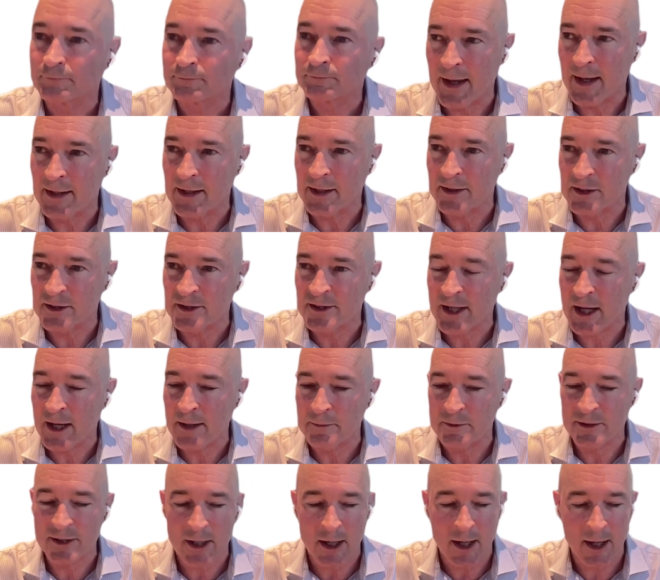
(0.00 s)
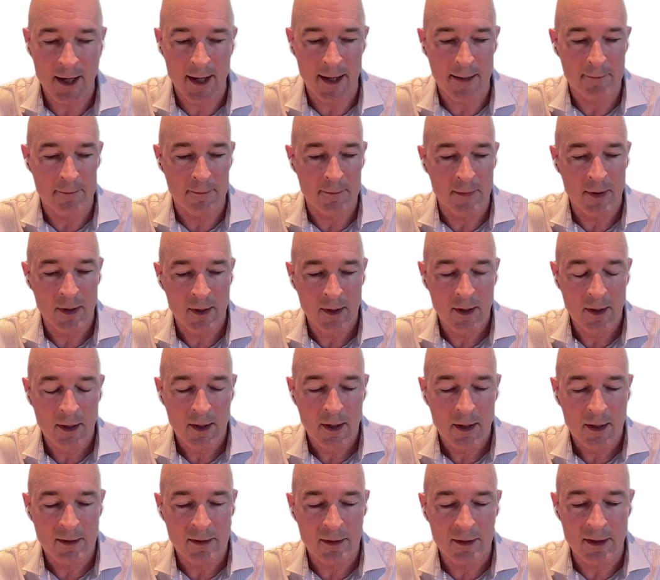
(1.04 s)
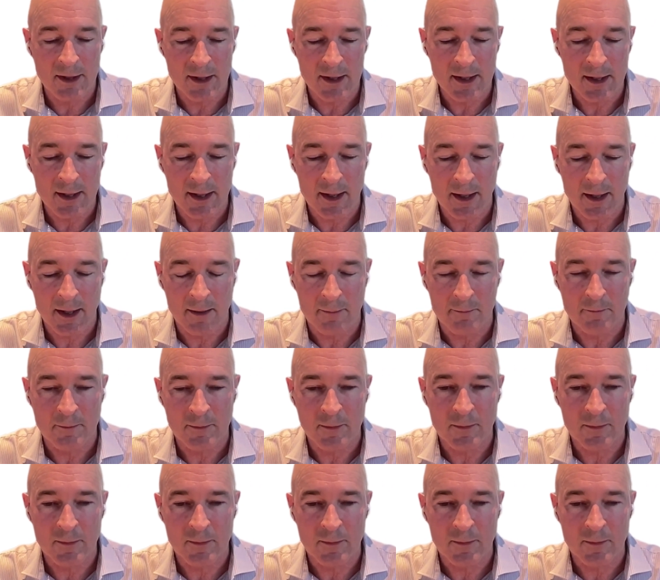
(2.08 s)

And at the same time, the